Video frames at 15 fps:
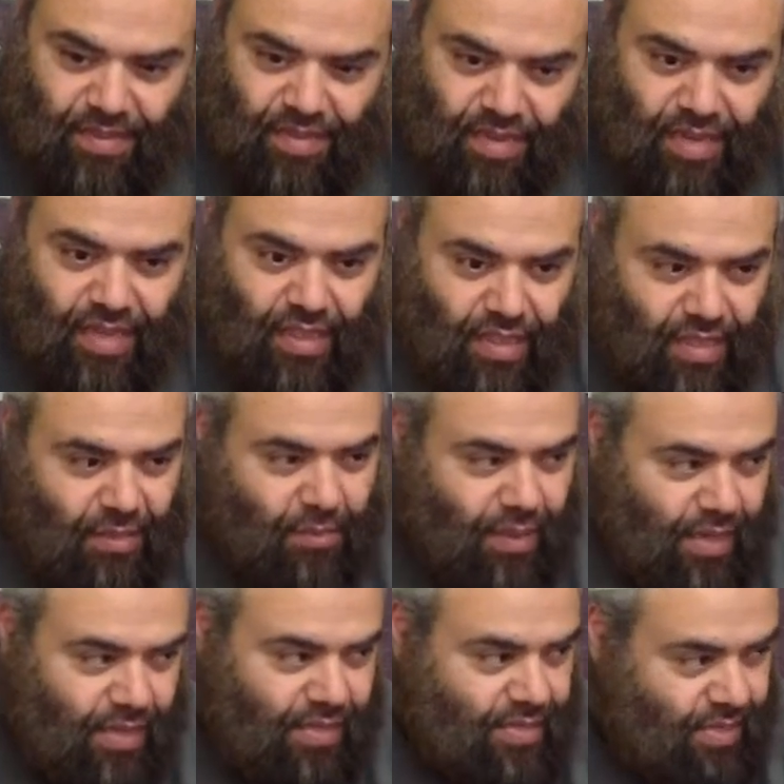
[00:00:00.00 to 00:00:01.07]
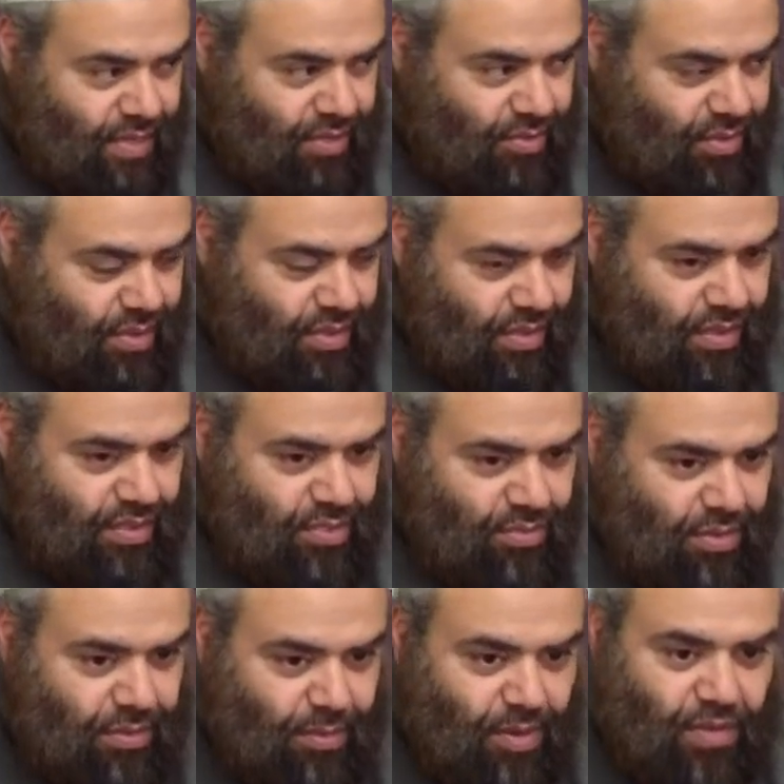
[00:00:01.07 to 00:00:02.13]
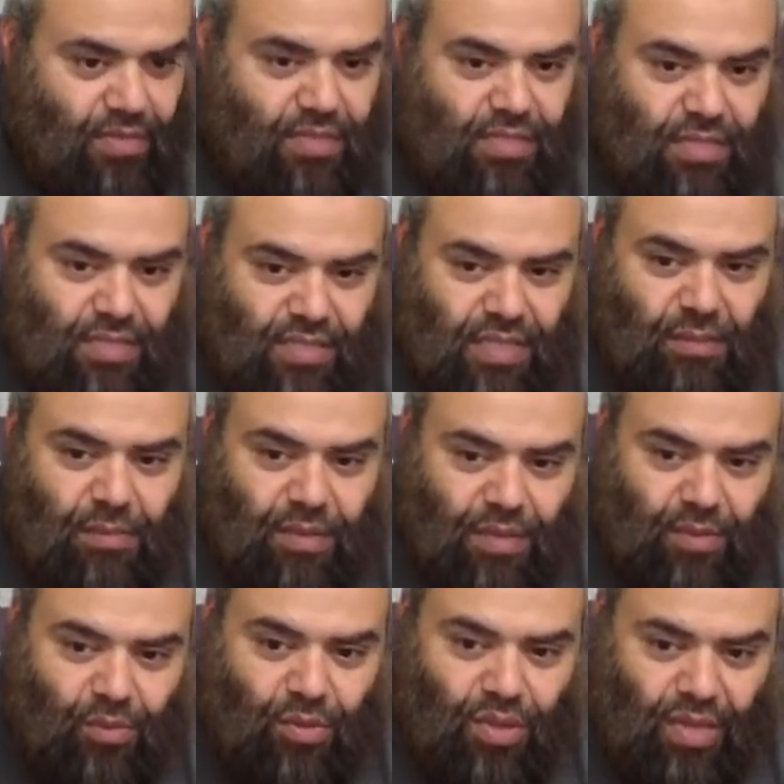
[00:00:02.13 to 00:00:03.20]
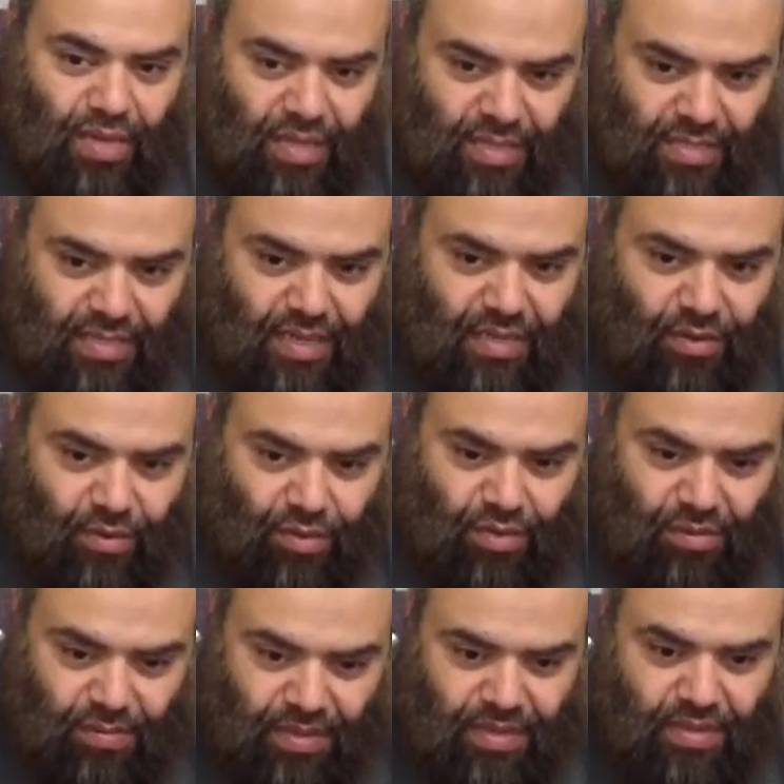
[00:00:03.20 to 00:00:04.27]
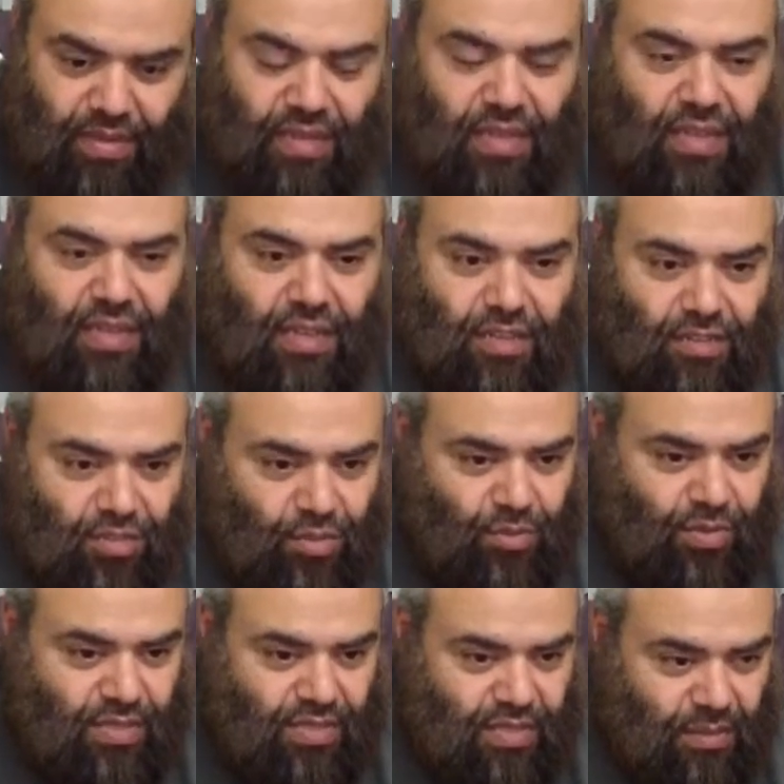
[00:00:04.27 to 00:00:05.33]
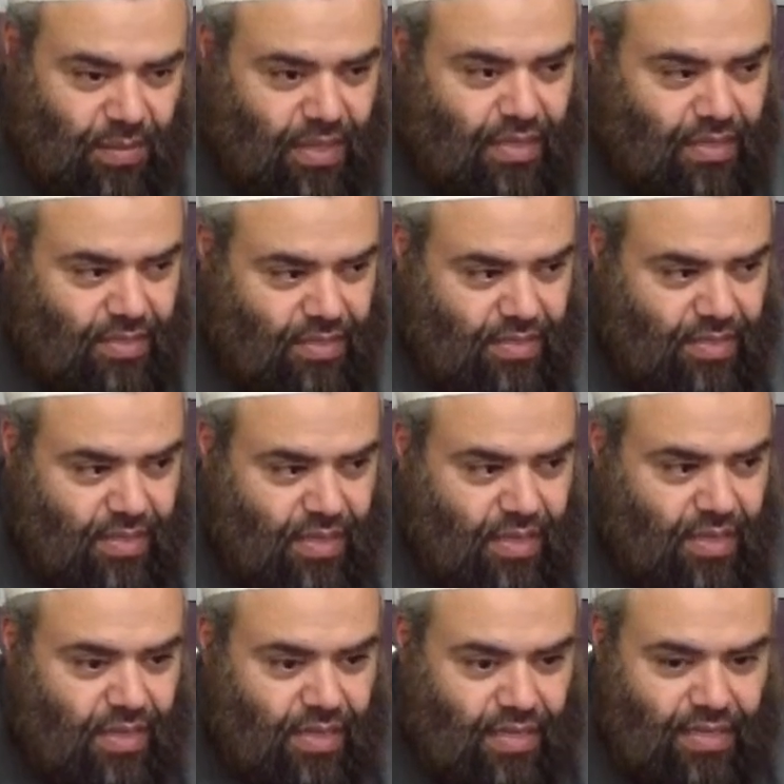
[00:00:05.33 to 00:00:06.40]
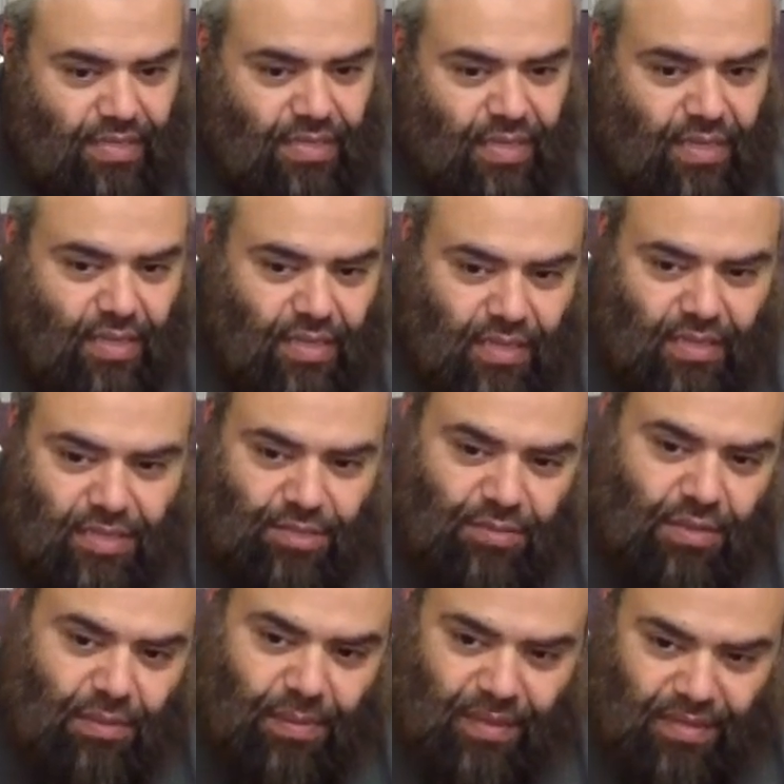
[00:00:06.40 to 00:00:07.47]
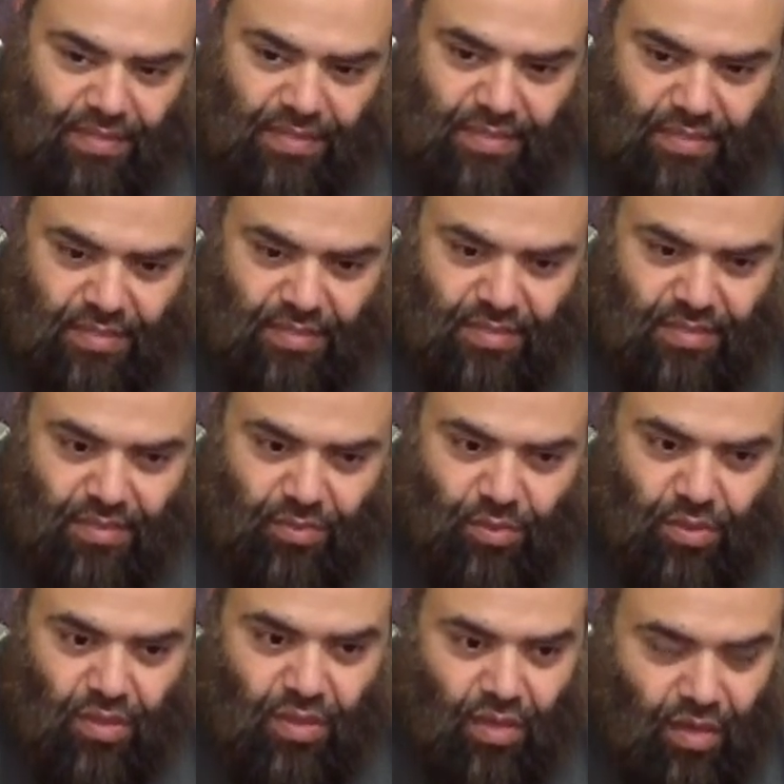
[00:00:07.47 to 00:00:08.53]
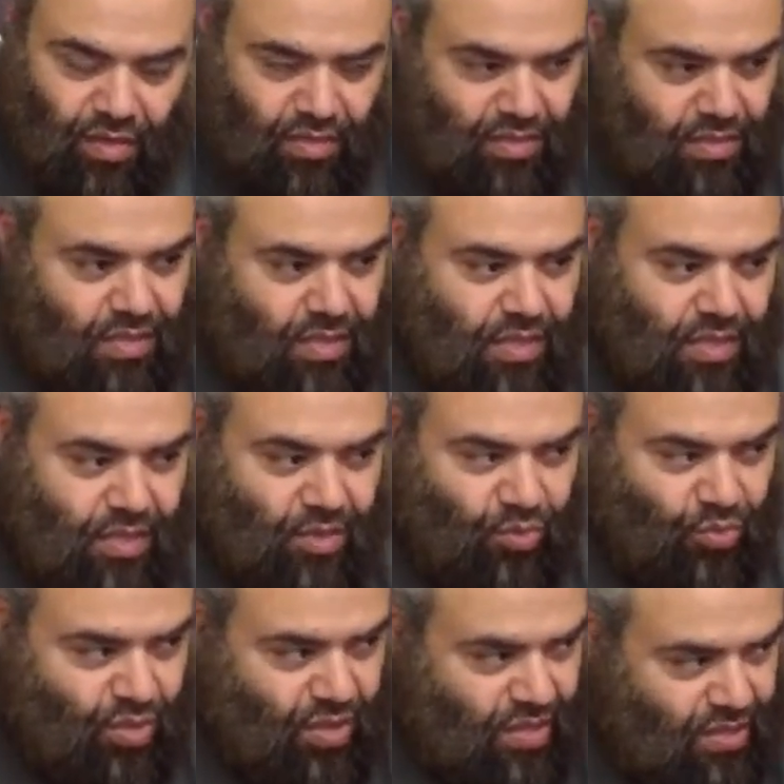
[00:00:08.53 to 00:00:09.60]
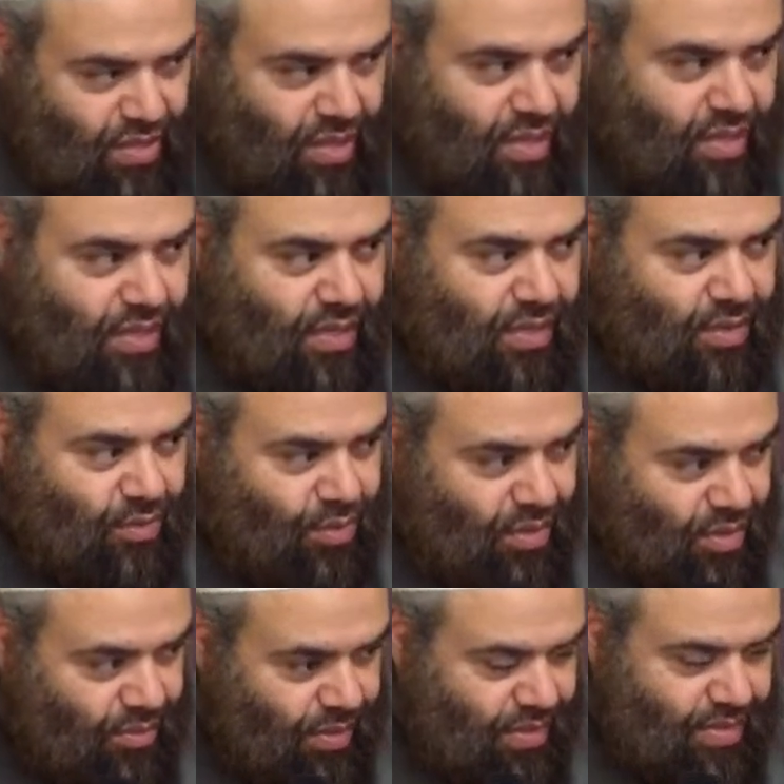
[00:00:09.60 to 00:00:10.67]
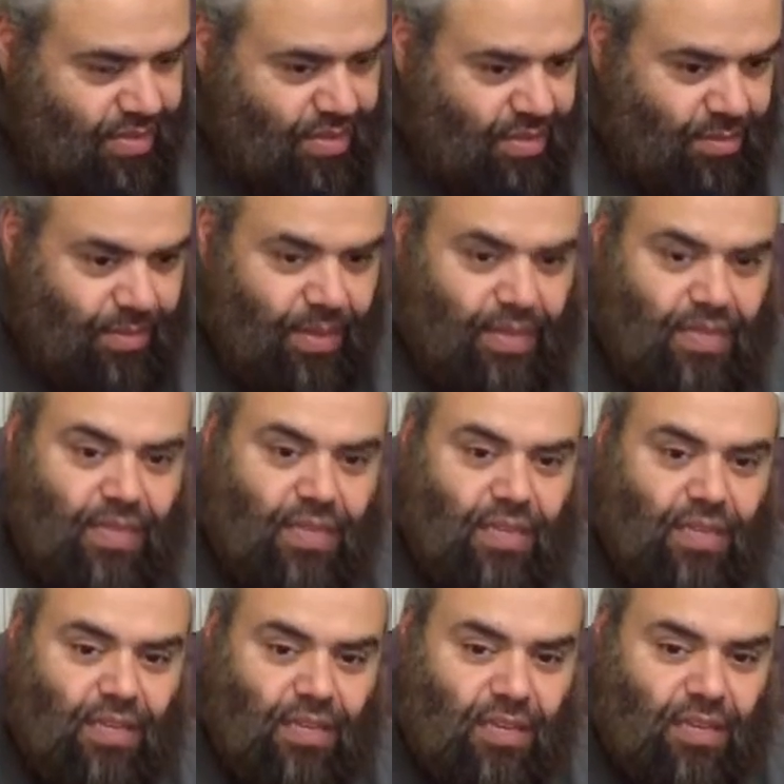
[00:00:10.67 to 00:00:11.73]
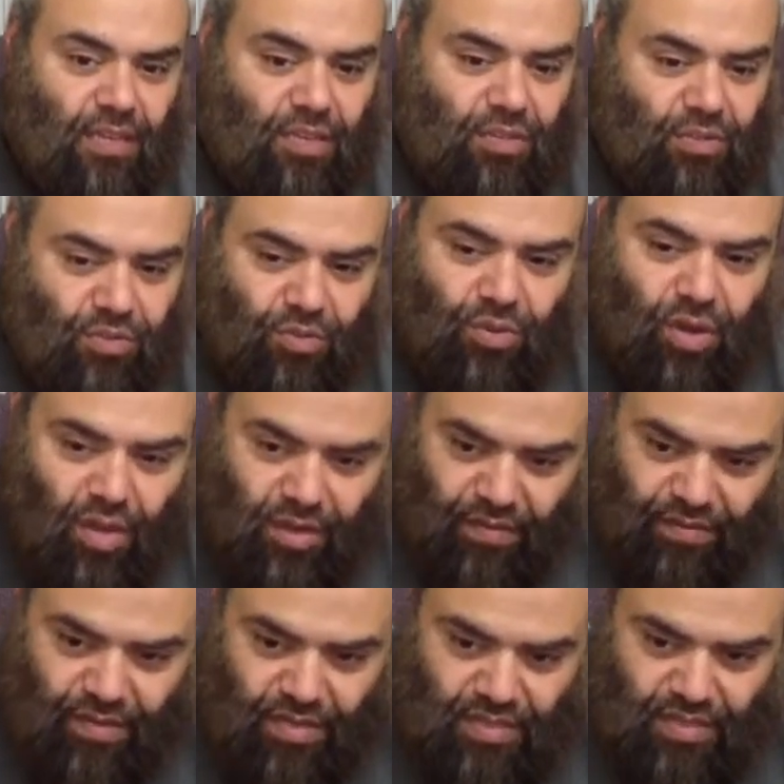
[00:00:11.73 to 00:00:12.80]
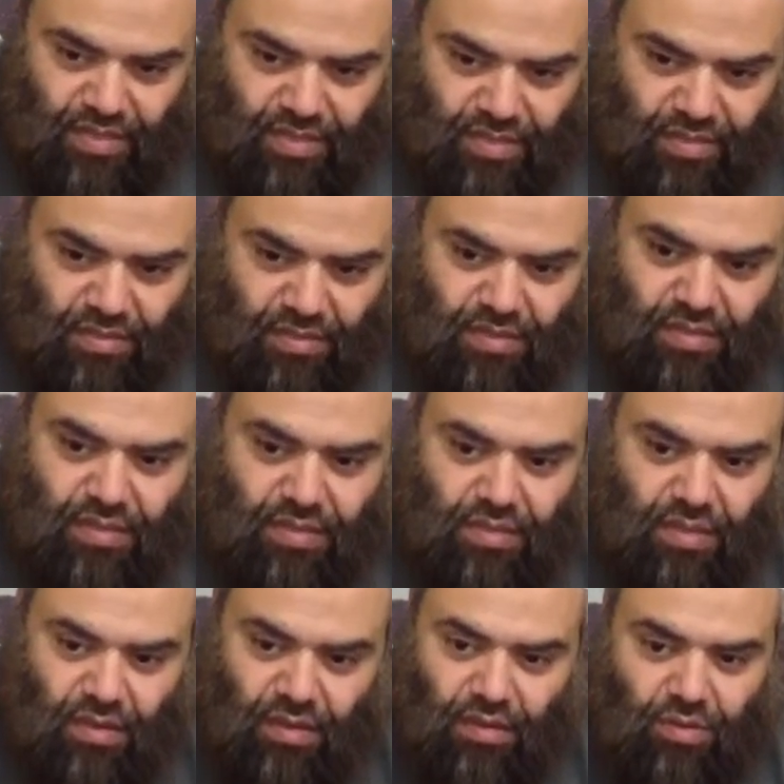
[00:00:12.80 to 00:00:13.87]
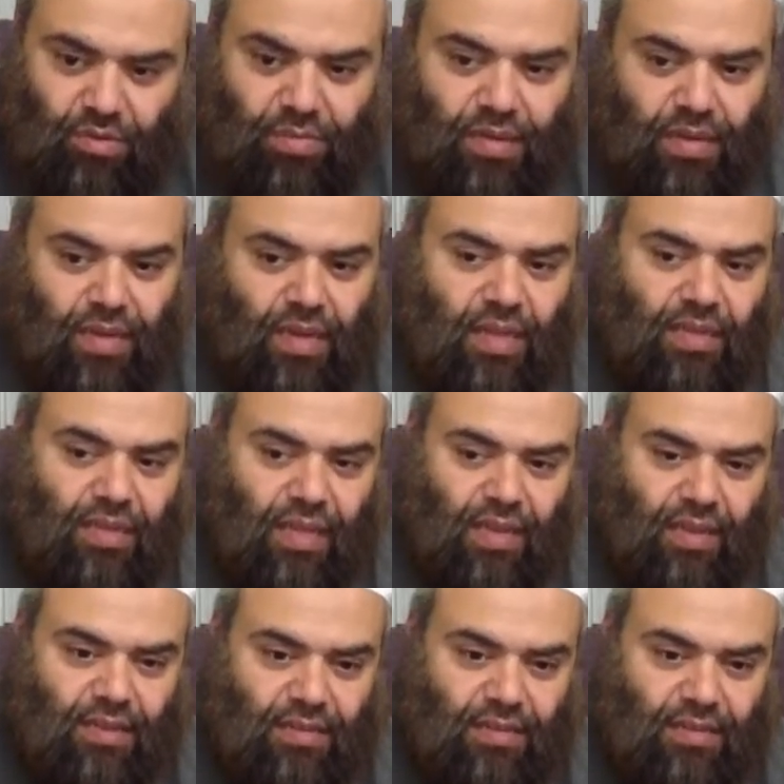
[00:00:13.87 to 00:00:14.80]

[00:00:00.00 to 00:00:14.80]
Like the iman is in these three parts, the same thing with al-ihsan or the birr towards the parents is in these three places. With the heart, with the tongue, with the rest of the body. You do all of this taqarruban lillahi ta'ala.